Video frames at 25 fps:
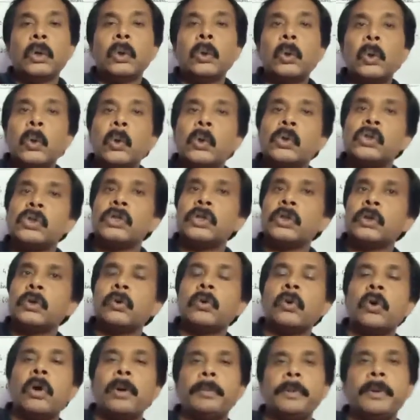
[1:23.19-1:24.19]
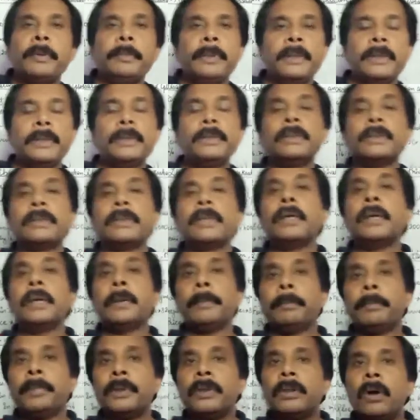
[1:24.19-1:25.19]
Closed economy means
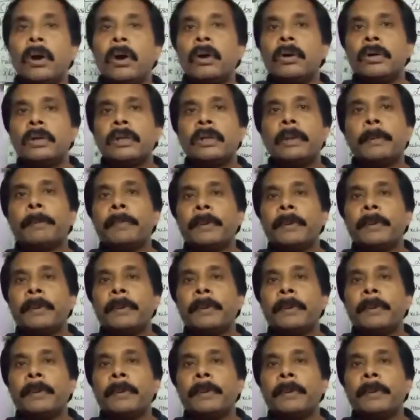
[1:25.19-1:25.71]
without the